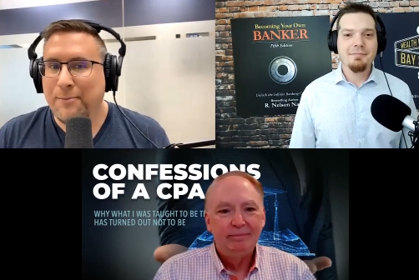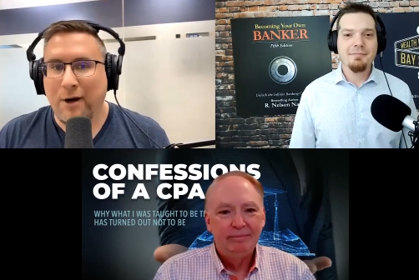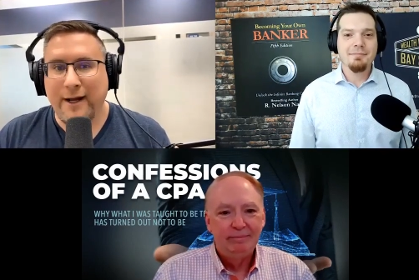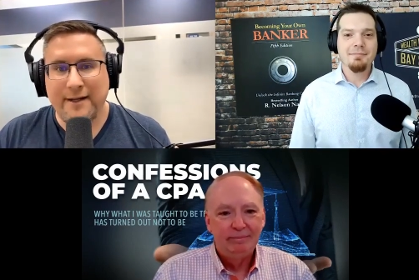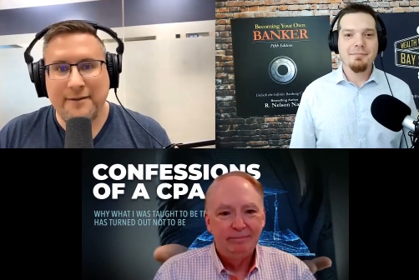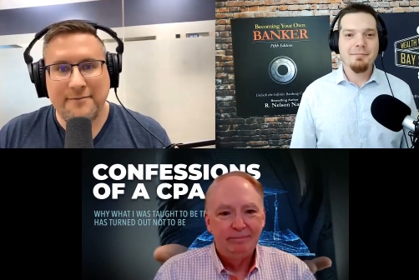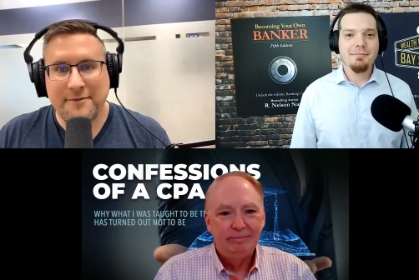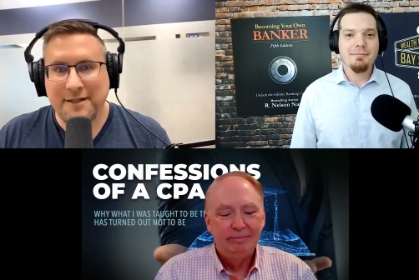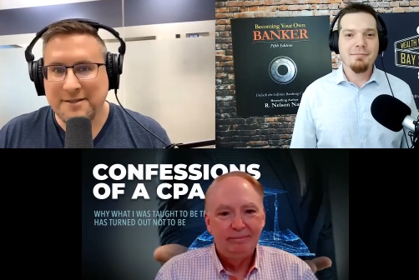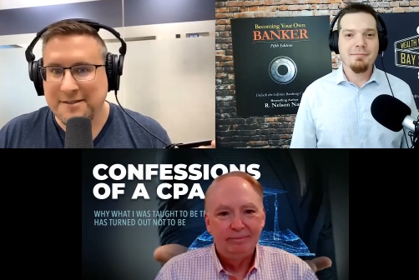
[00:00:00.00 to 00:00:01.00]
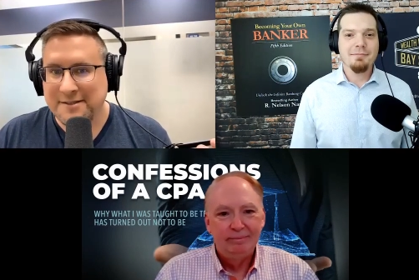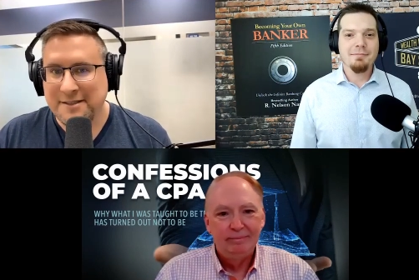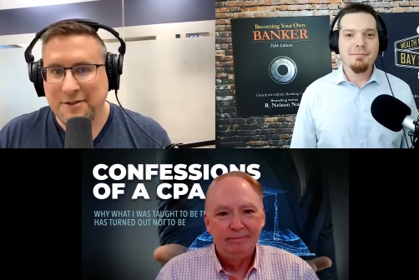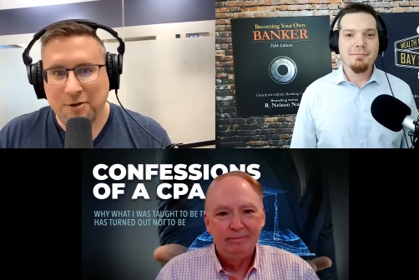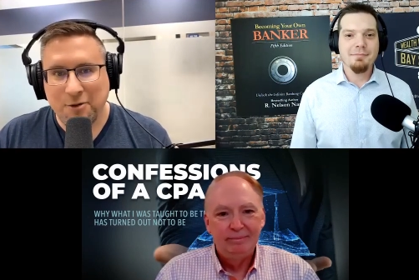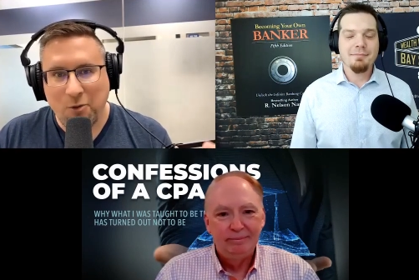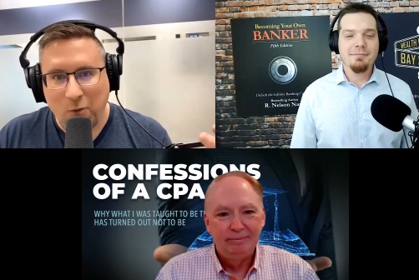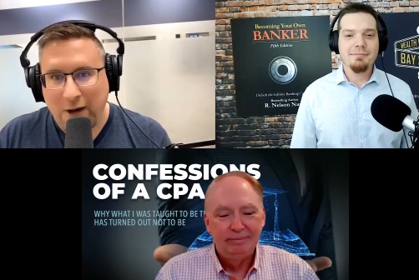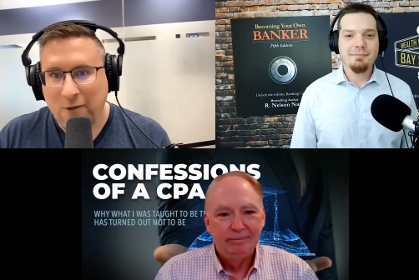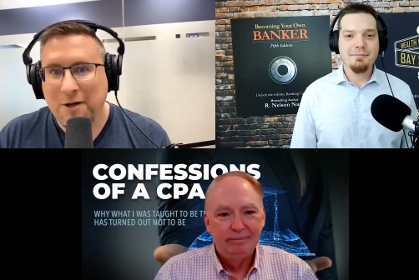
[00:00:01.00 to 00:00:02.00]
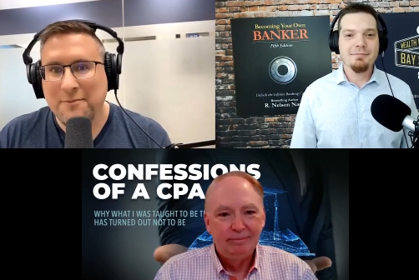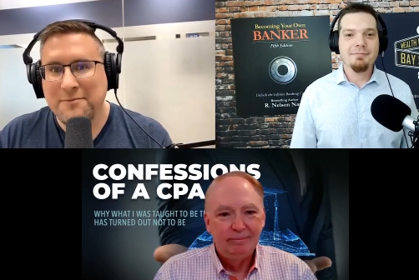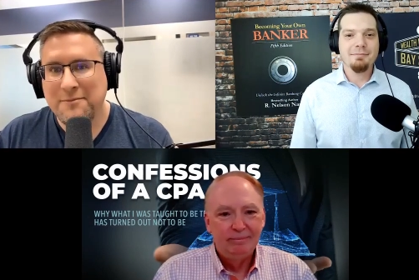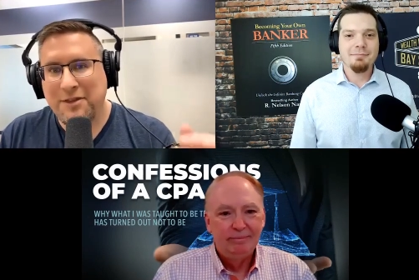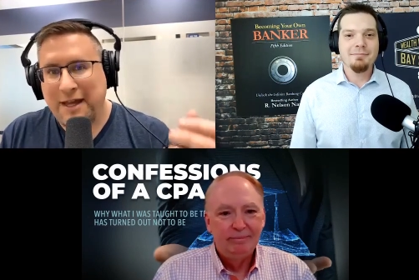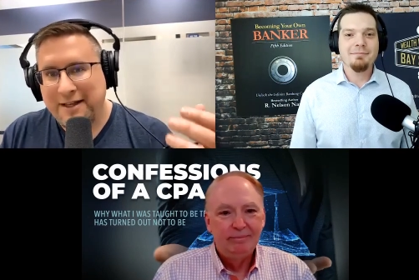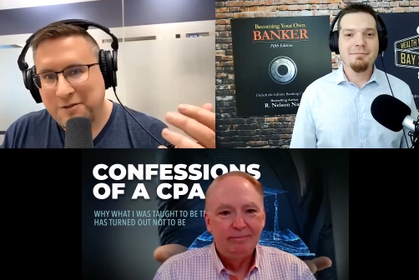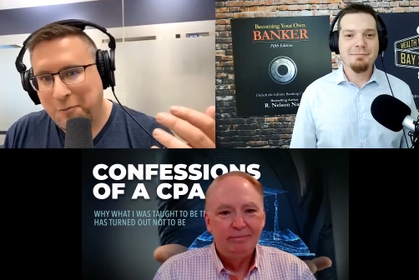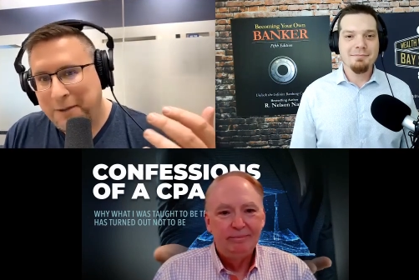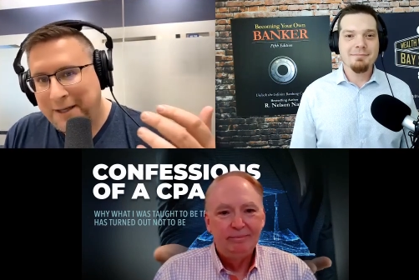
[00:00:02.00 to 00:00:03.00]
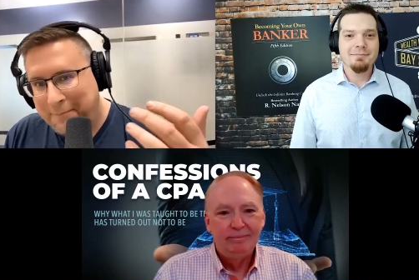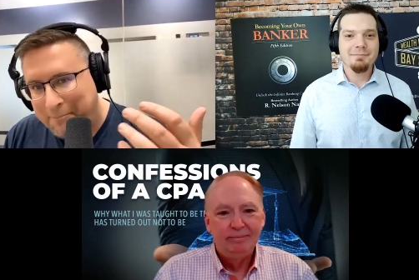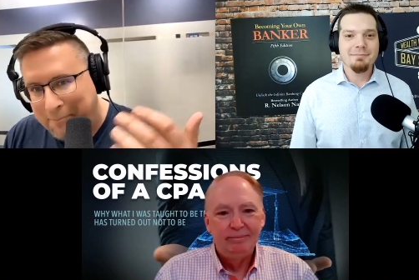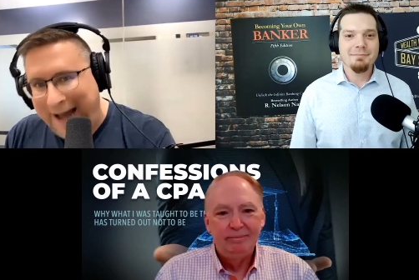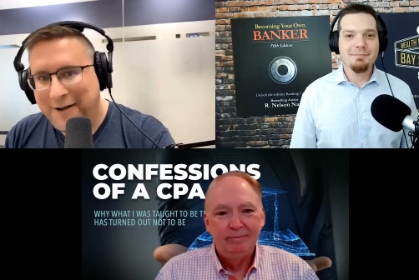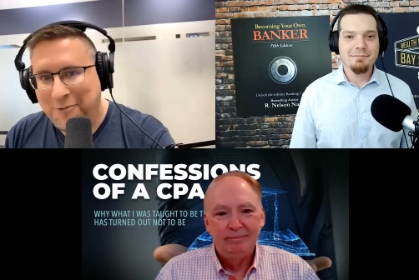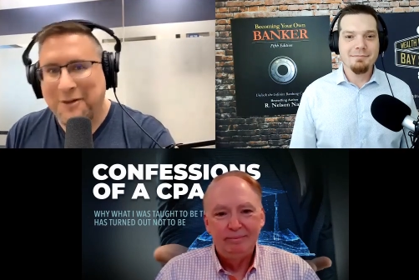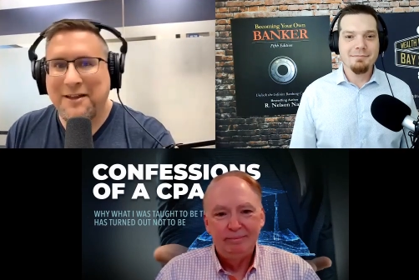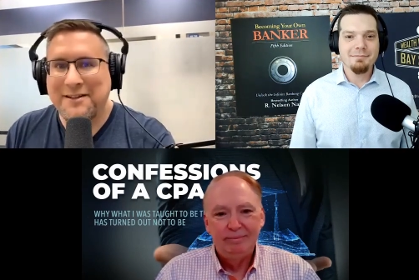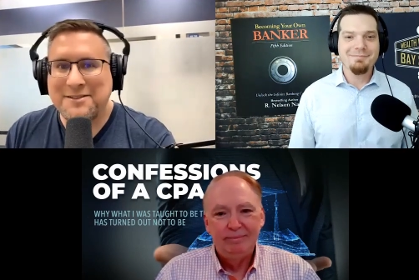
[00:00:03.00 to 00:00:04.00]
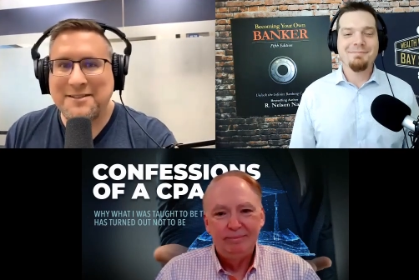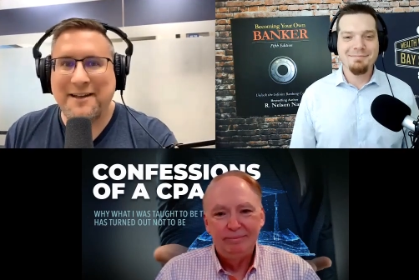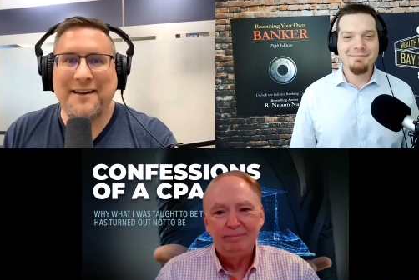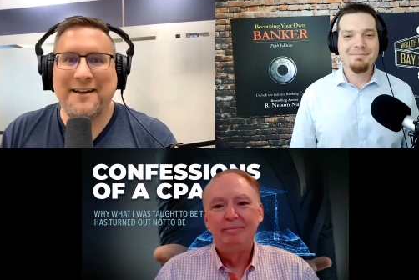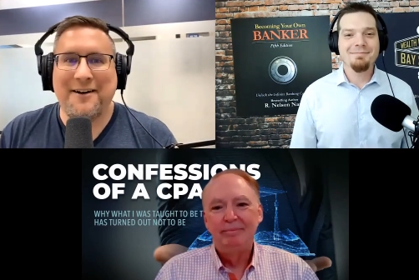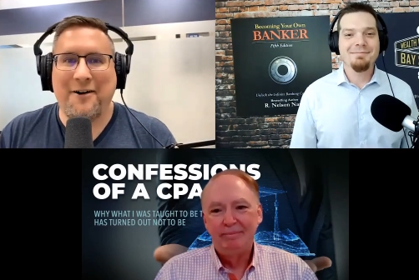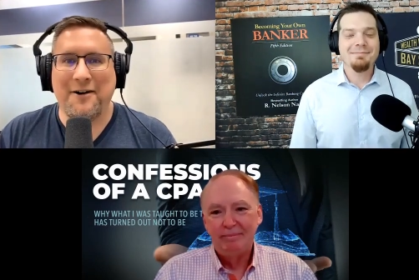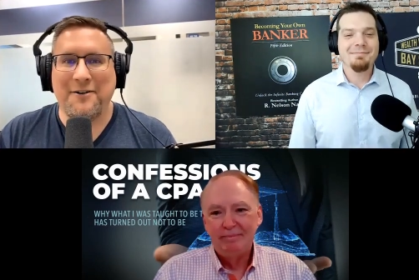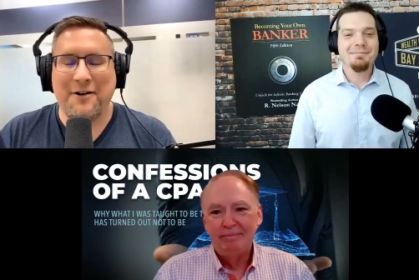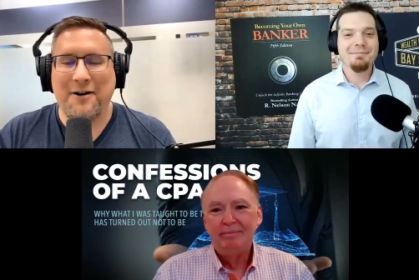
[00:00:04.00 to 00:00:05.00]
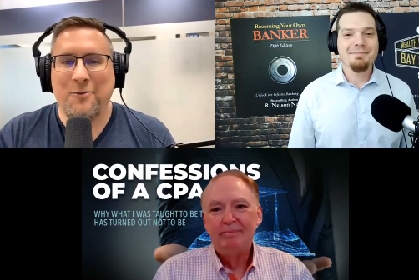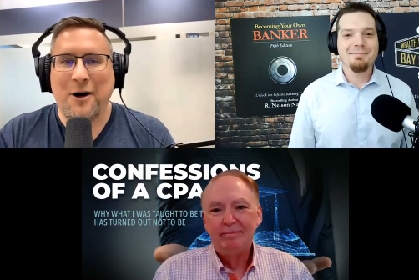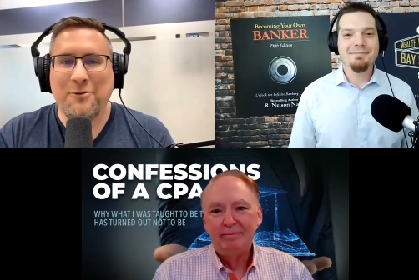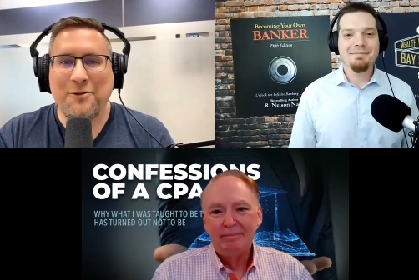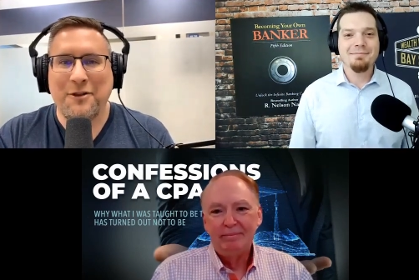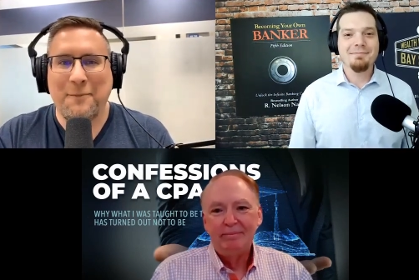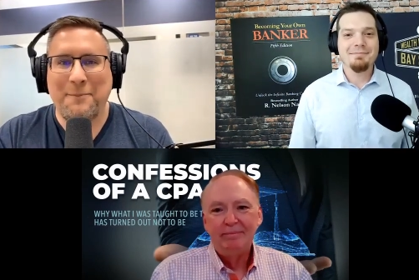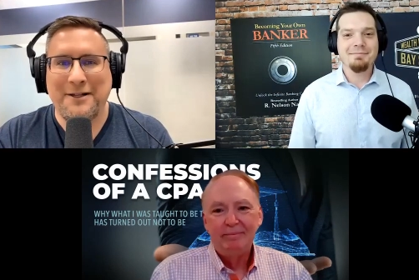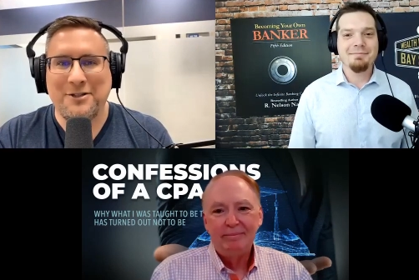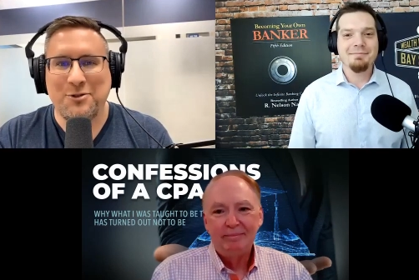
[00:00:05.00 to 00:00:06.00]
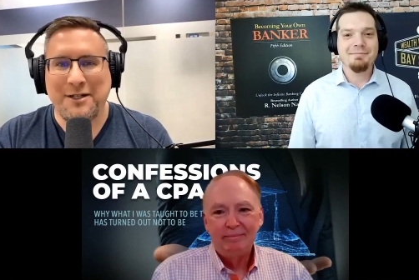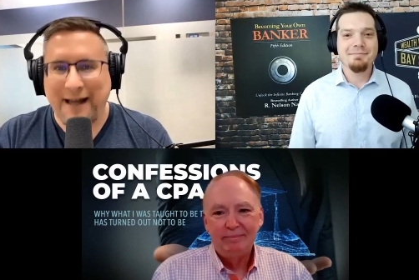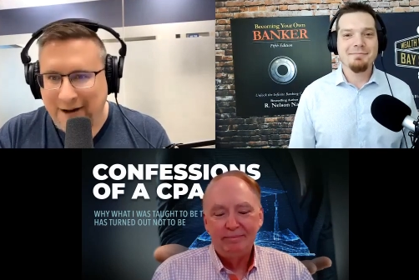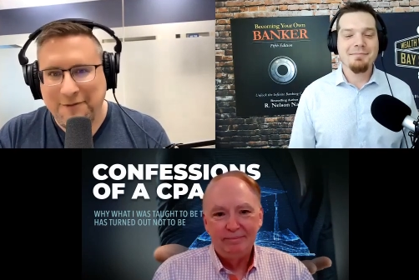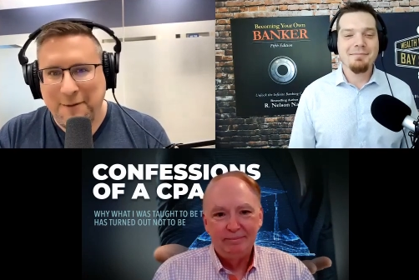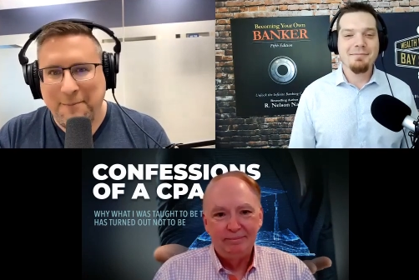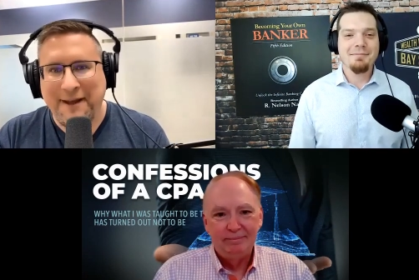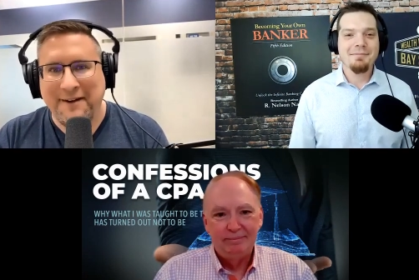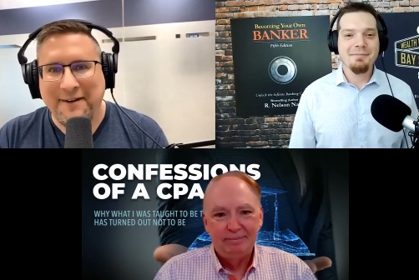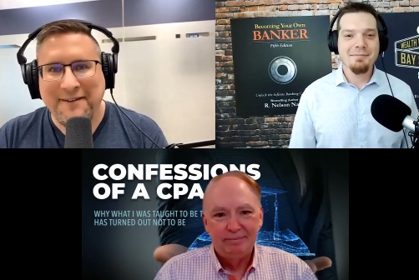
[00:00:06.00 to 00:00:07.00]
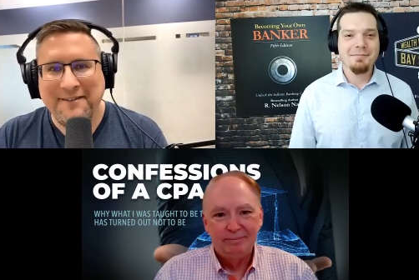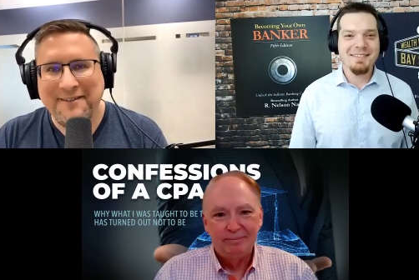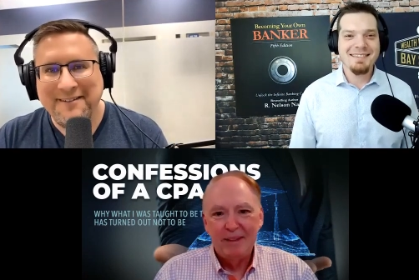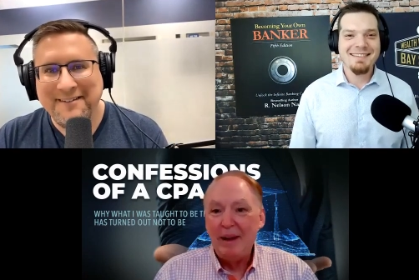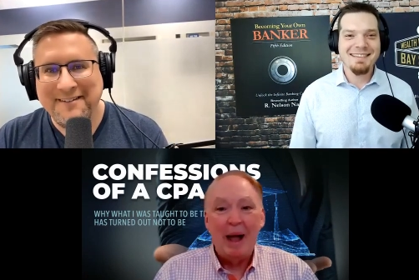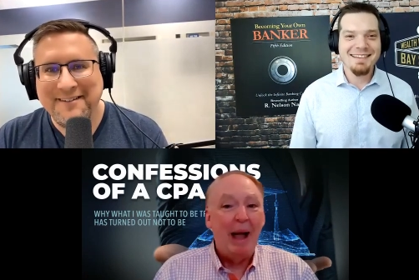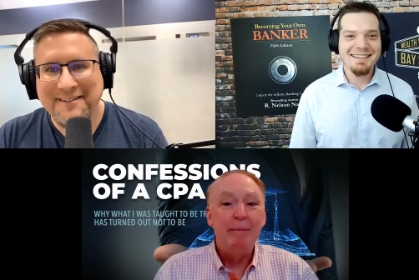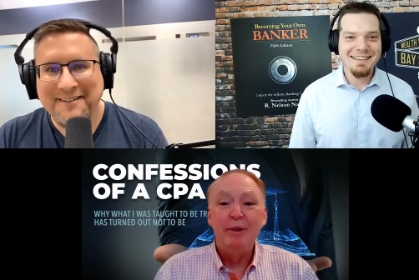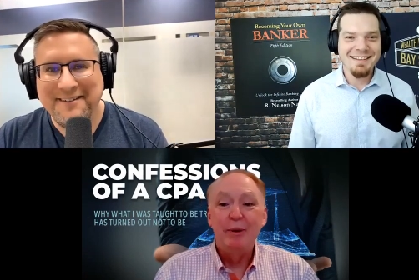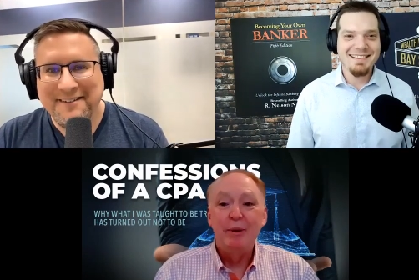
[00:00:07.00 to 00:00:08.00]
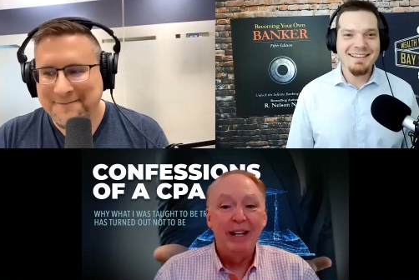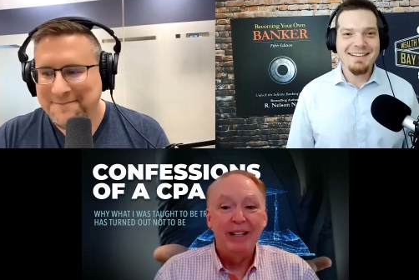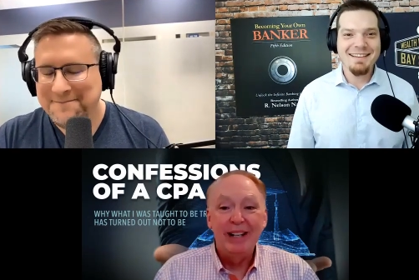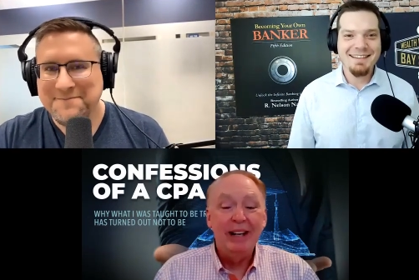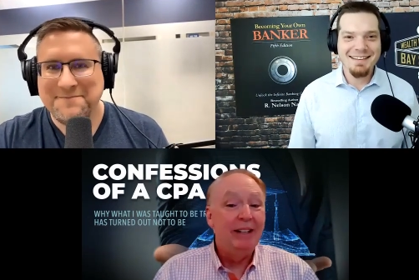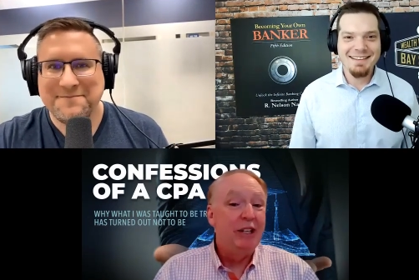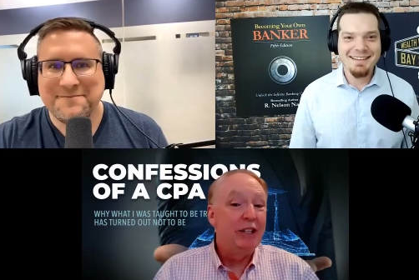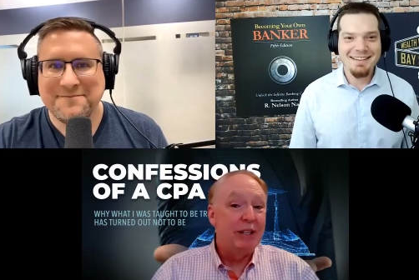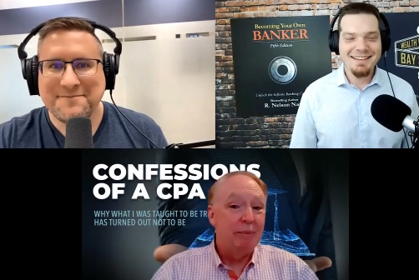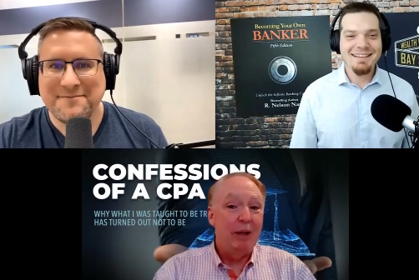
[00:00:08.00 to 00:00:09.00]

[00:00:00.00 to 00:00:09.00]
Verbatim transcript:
Speaker 1: Bryan, a sincere welcome. Thanks for being back with us
Speaker 2: on uh, Wealth Without Bay Street. How have you been? I've been great. It, just to